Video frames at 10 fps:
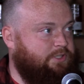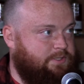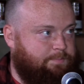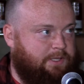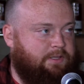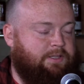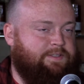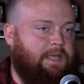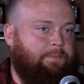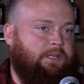It's a big thing that's
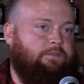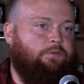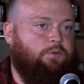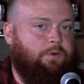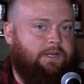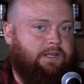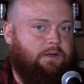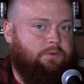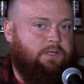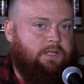happening in food right now.